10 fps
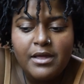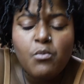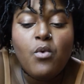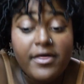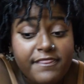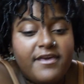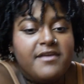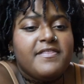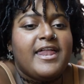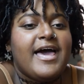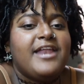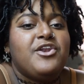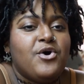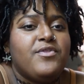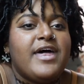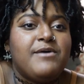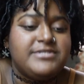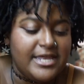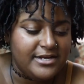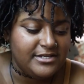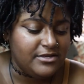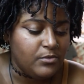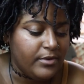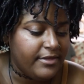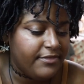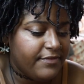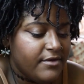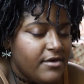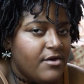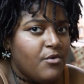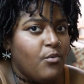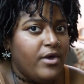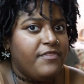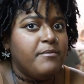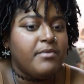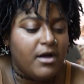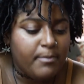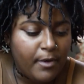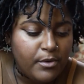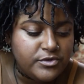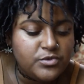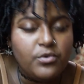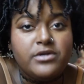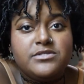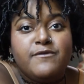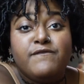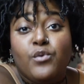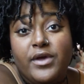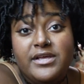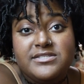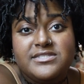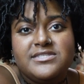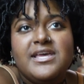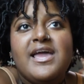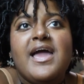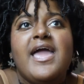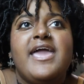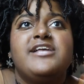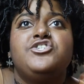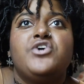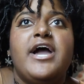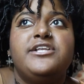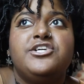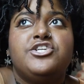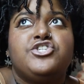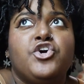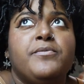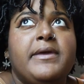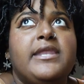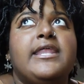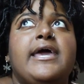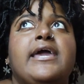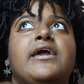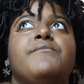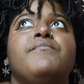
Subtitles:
One thing that I know that I was kind of dealing with the blog post was voice, and trying to determine like